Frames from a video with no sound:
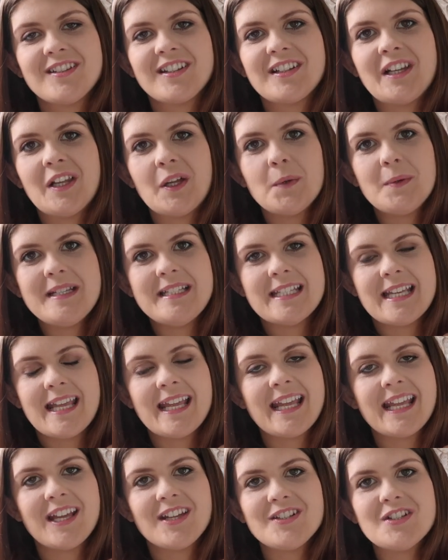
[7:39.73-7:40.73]
the Chloe
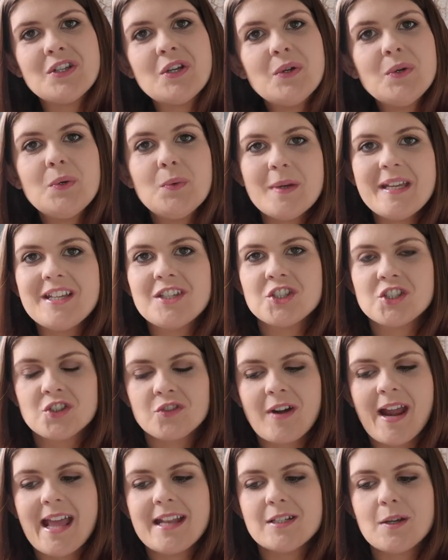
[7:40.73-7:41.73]
Ting two-week
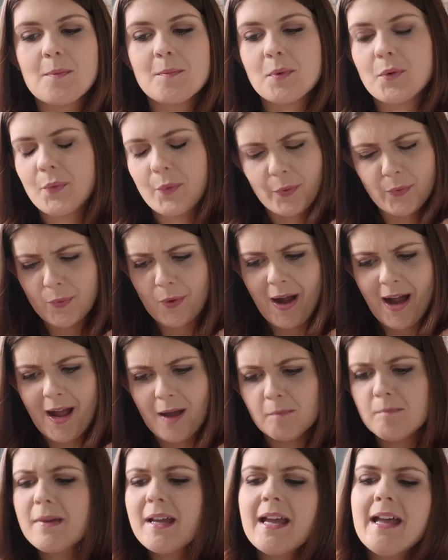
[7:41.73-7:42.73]
shred
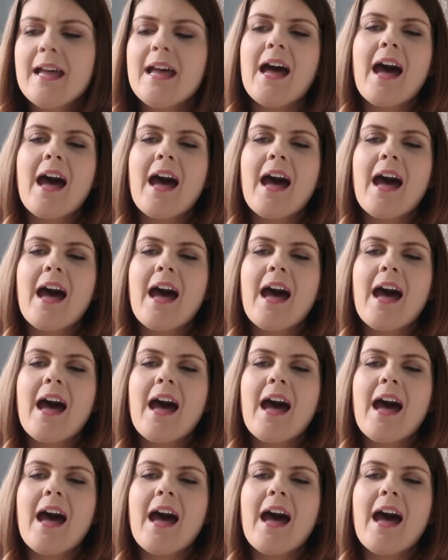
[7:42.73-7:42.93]
program?